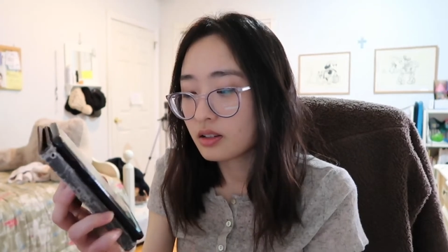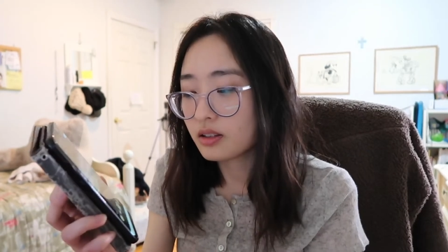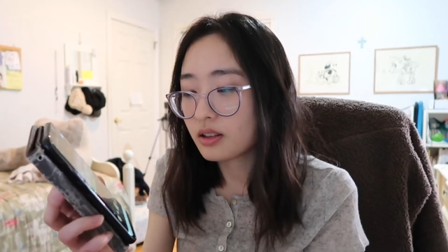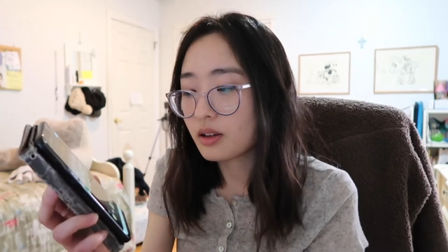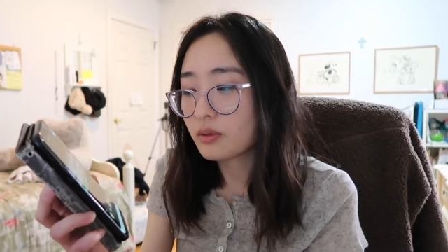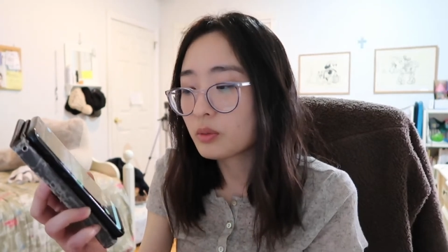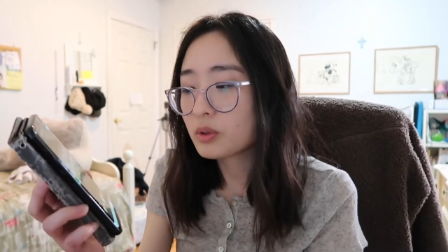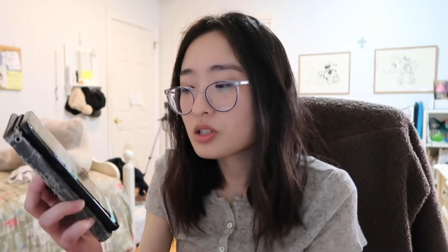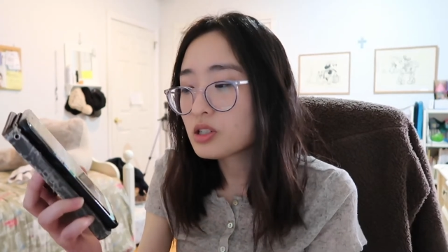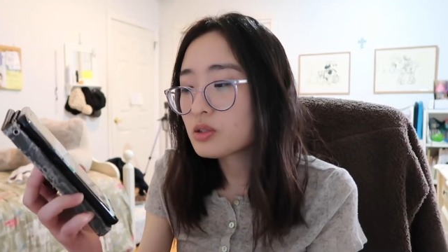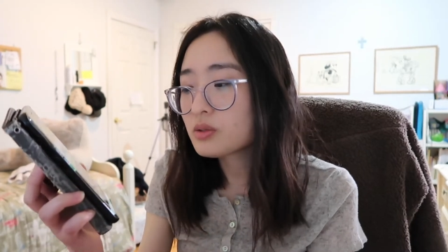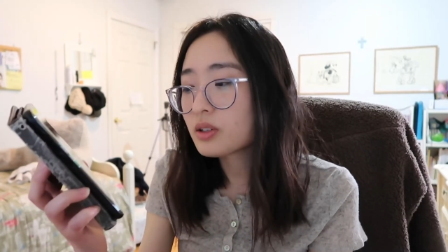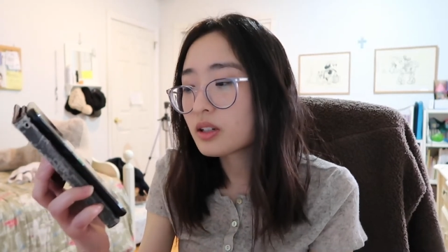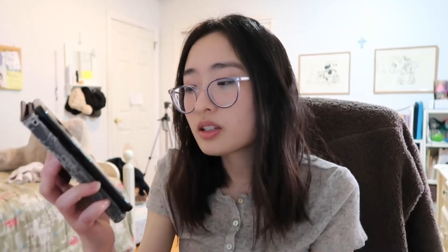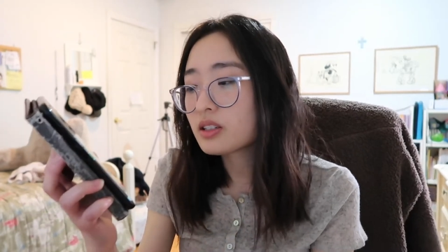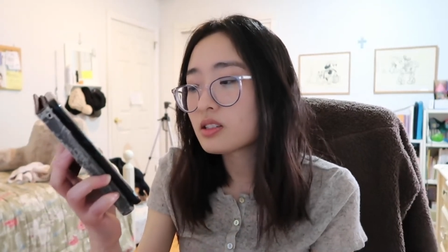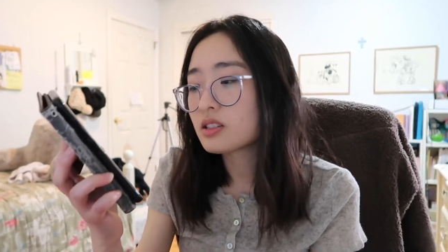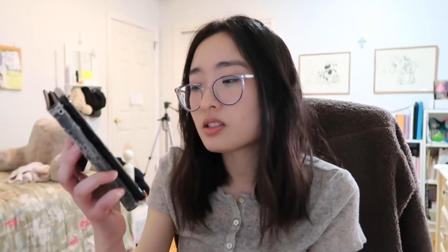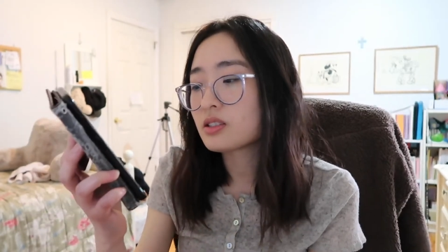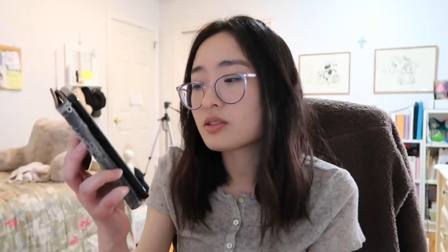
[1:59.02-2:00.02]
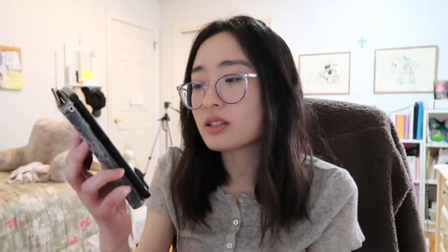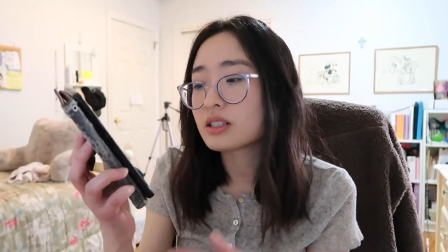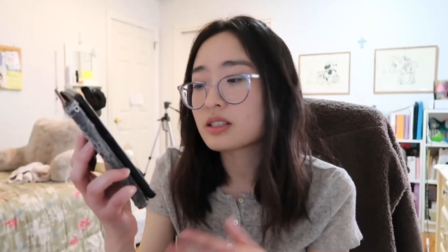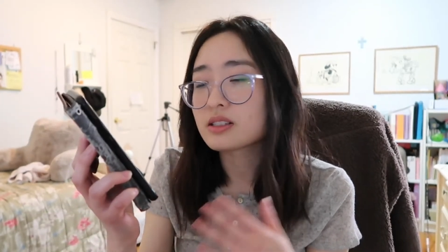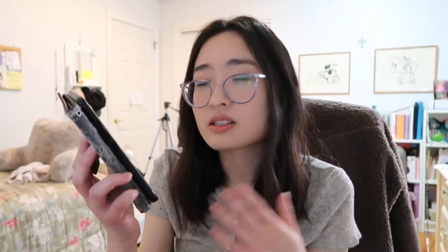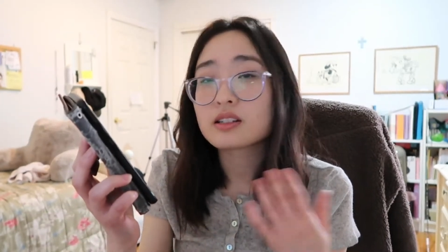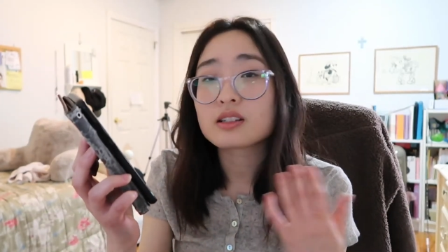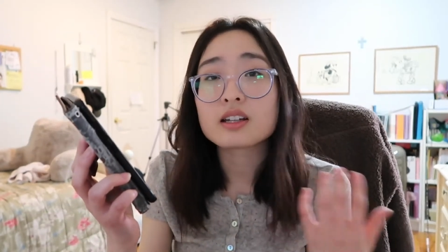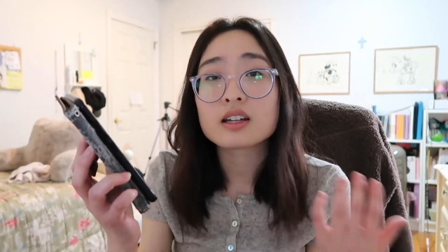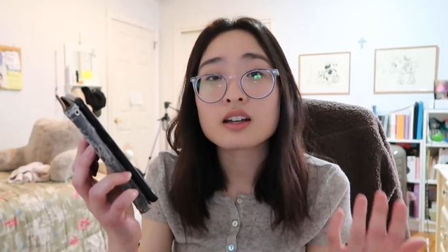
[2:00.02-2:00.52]
Then what you want to do
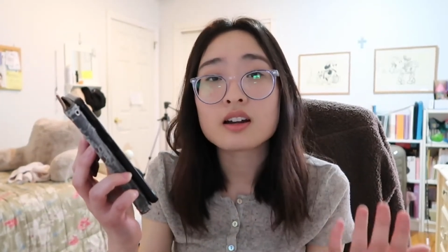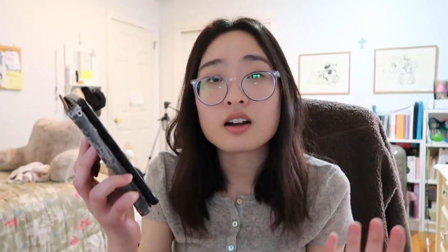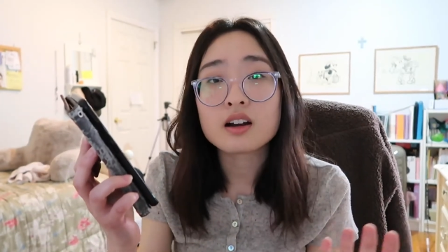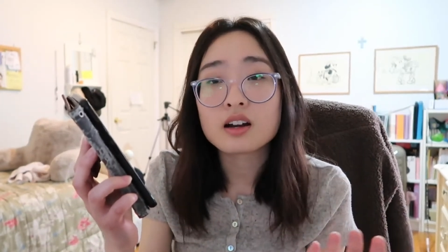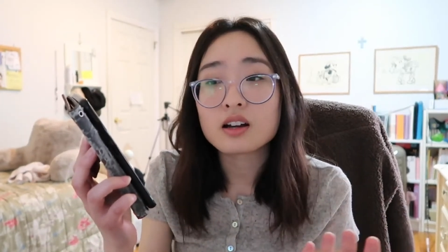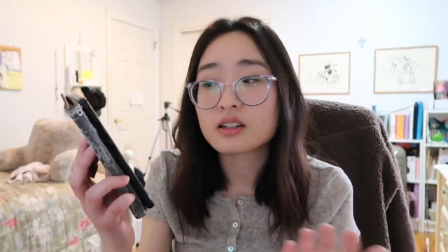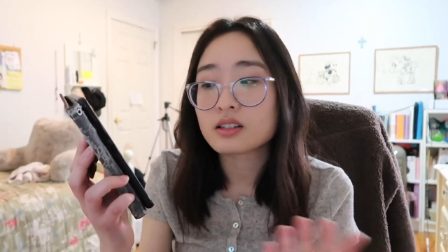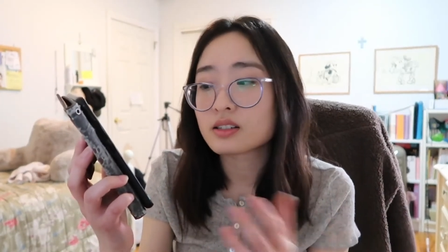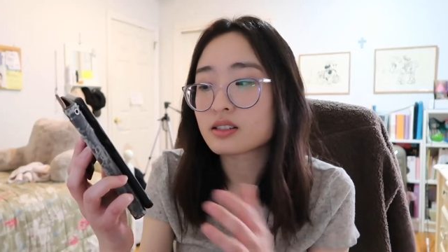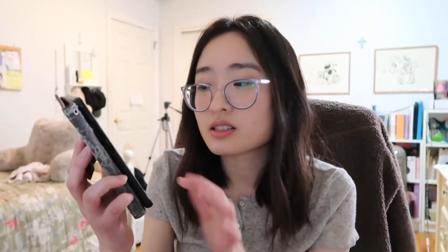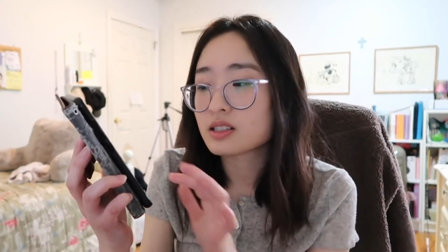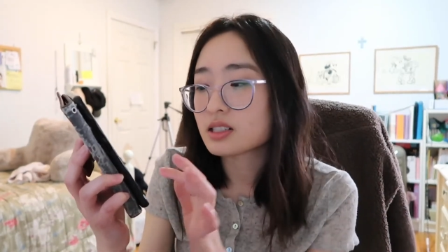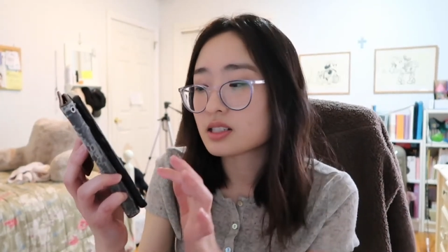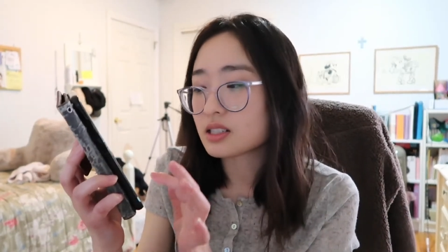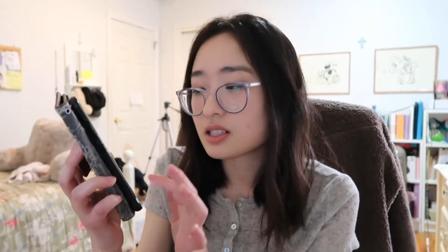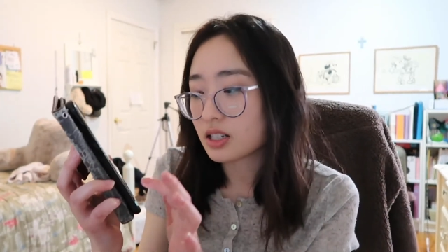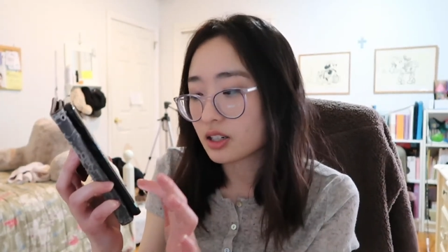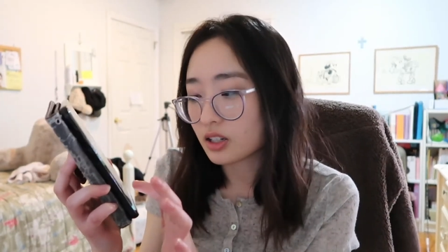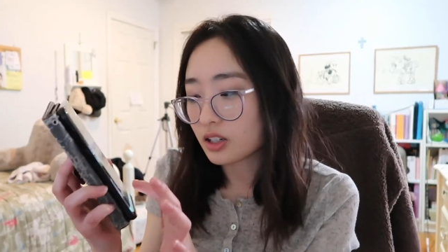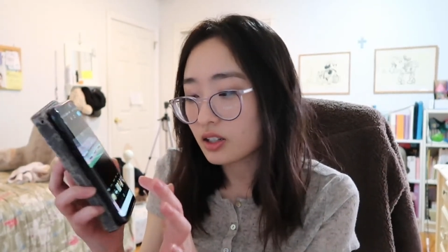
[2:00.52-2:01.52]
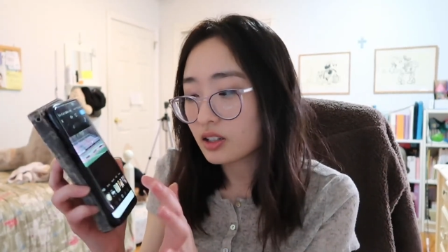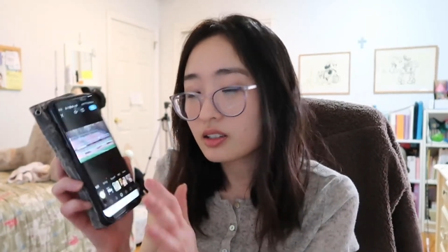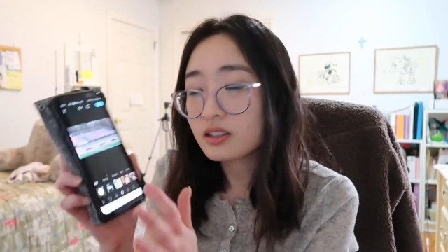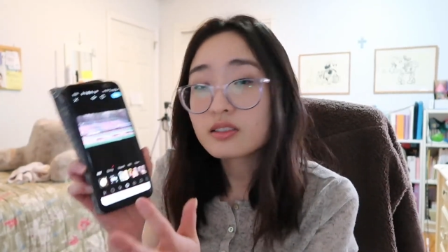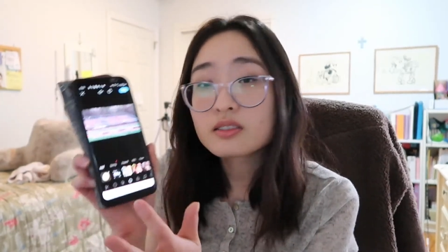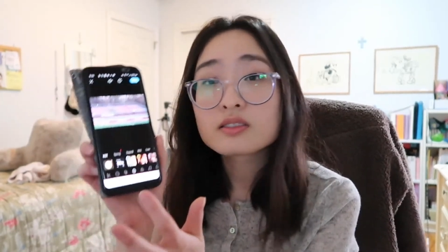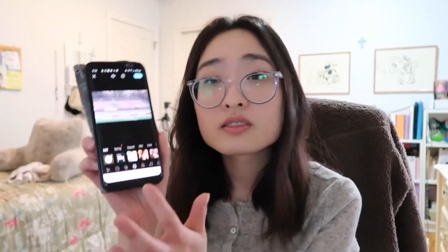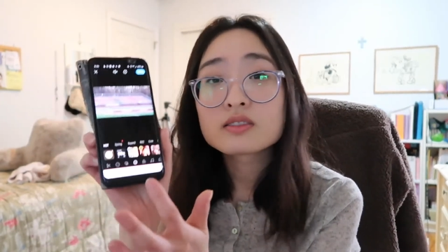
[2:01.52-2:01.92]
is click on Sticker,